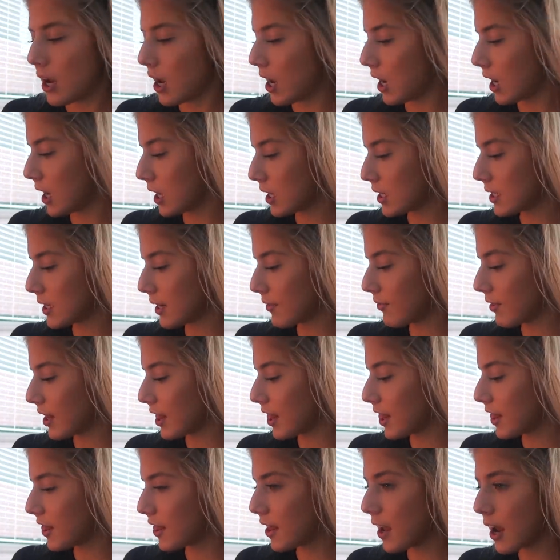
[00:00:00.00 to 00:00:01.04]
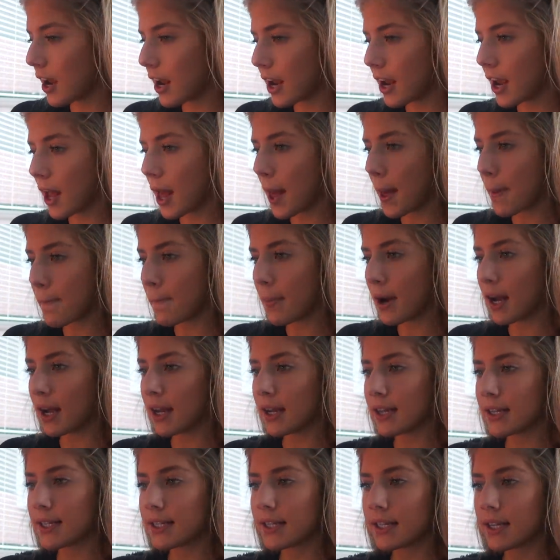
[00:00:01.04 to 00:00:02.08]
and everything.
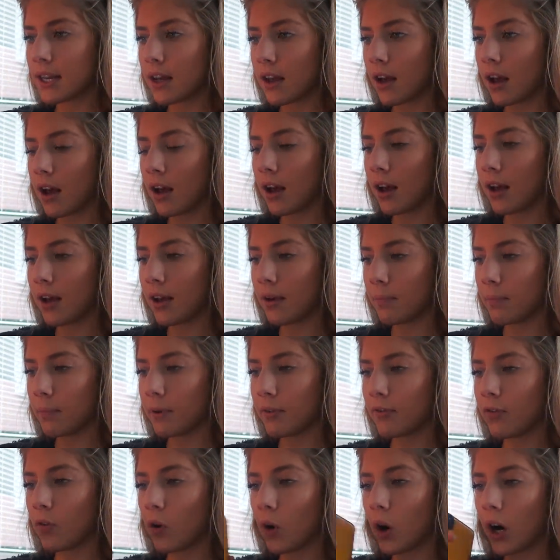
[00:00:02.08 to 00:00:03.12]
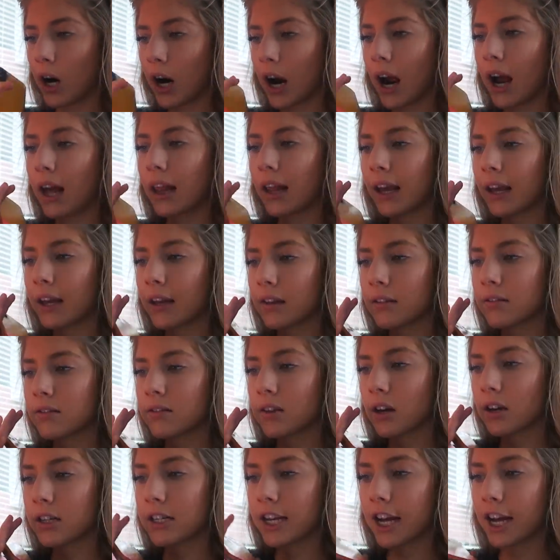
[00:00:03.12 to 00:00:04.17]
But before I like
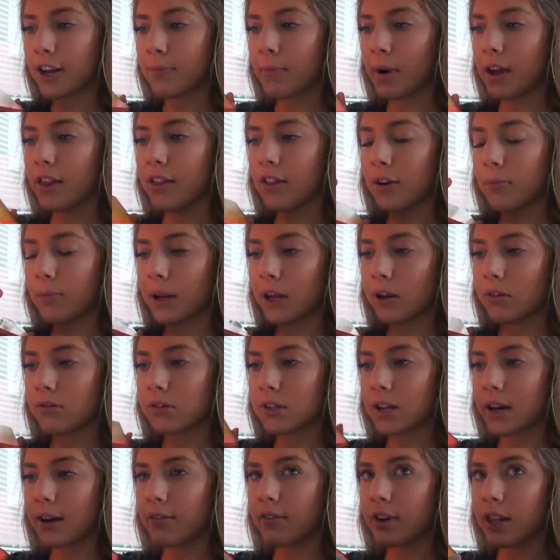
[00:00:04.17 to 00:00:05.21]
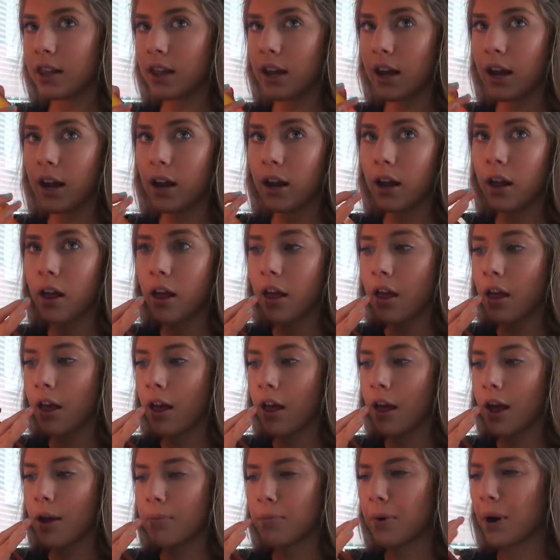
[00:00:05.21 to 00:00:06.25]
start taking my thumbnails and everything,
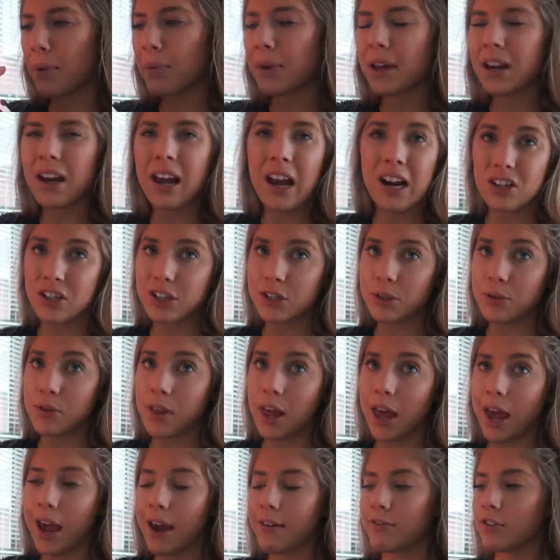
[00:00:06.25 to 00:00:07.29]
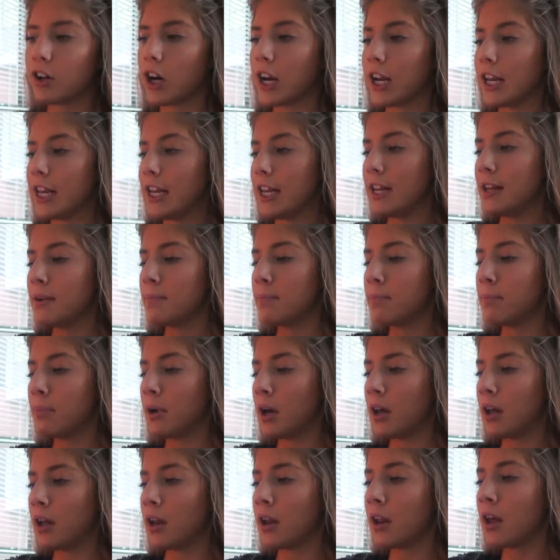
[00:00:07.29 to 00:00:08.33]
I'm probably gonna actually do that after I eat,
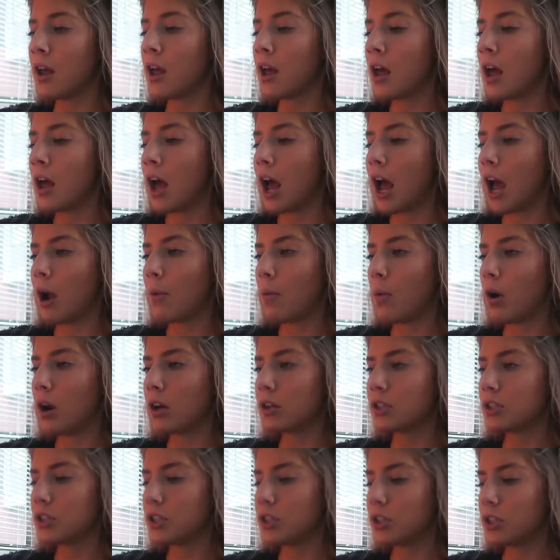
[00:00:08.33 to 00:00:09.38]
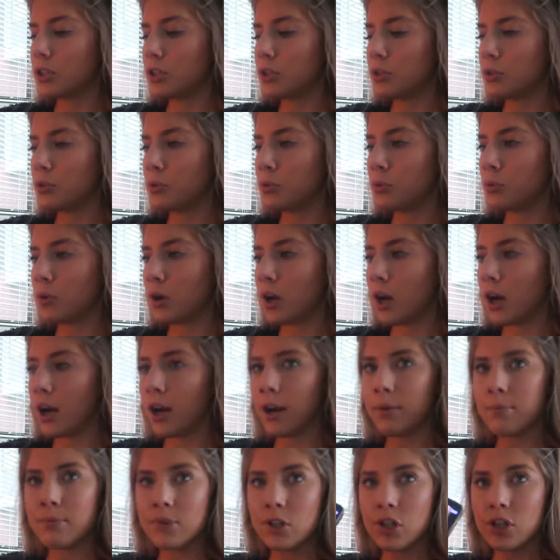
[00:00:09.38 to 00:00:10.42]
but I want to
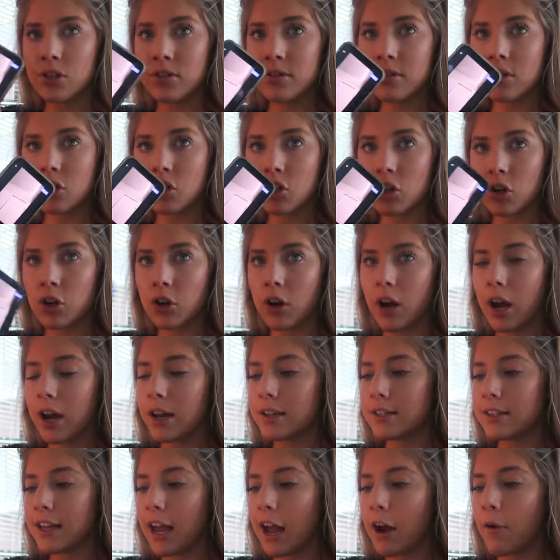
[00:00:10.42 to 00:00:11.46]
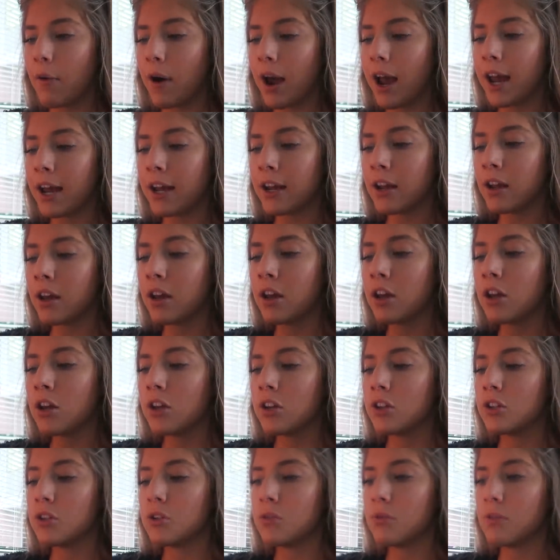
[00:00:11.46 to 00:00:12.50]
just show you guys how I
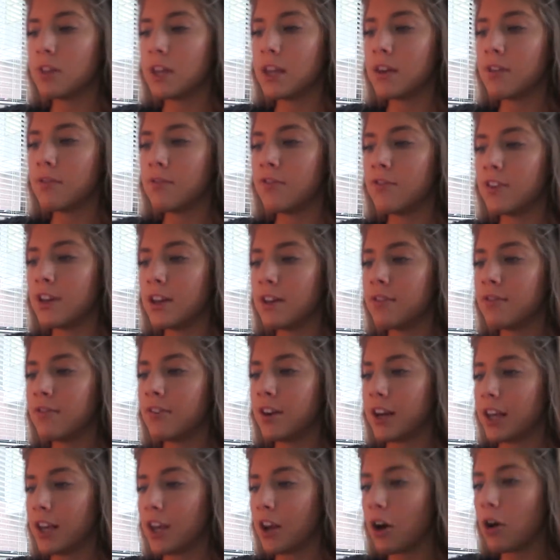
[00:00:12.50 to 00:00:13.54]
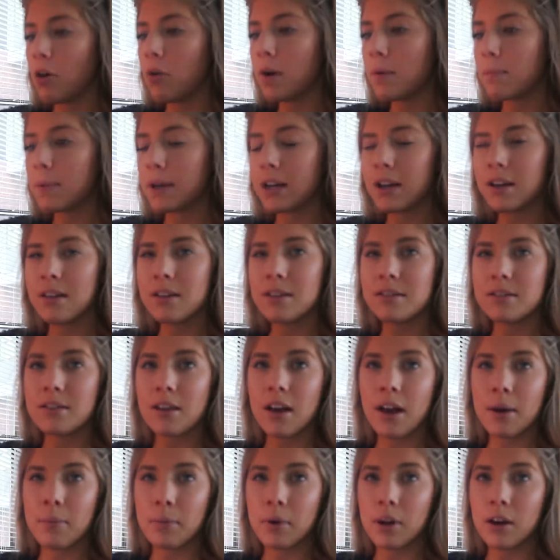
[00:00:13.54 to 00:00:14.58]
do the Vita video, because
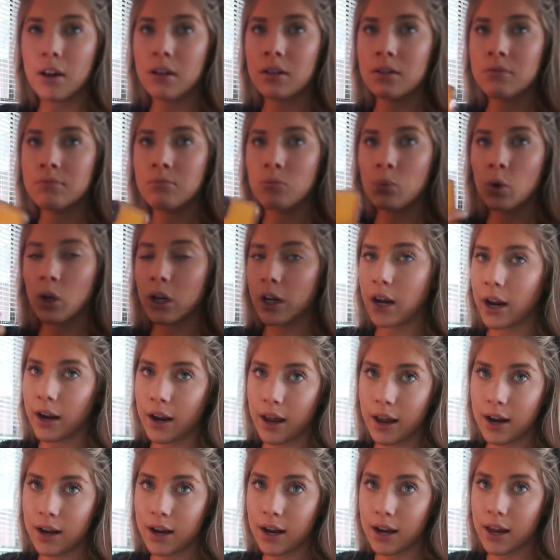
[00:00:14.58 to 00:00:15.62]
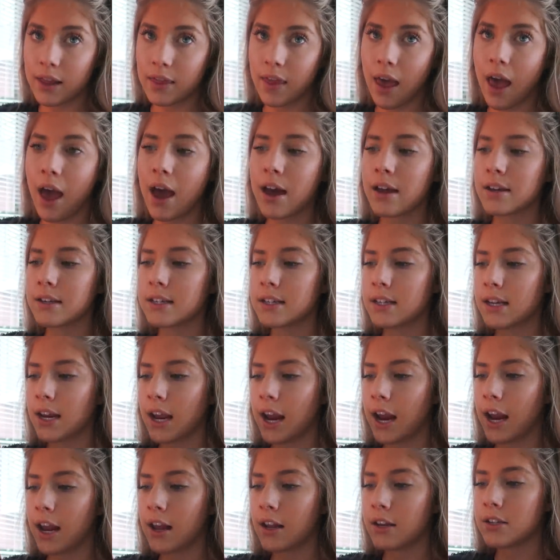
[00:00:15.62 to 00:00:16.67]
I'm gonna work on editing that
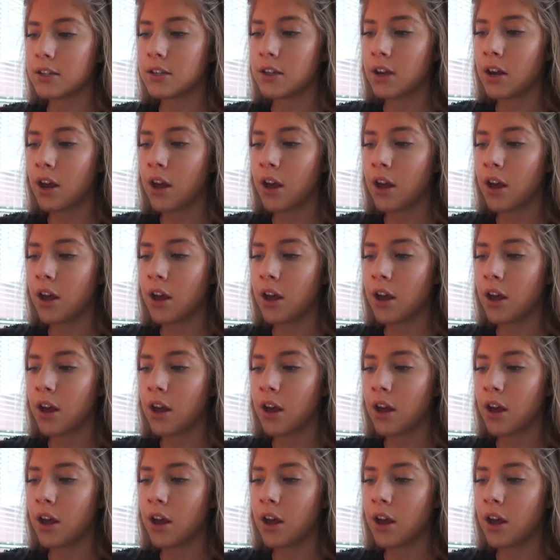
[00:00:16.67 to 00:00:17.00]
and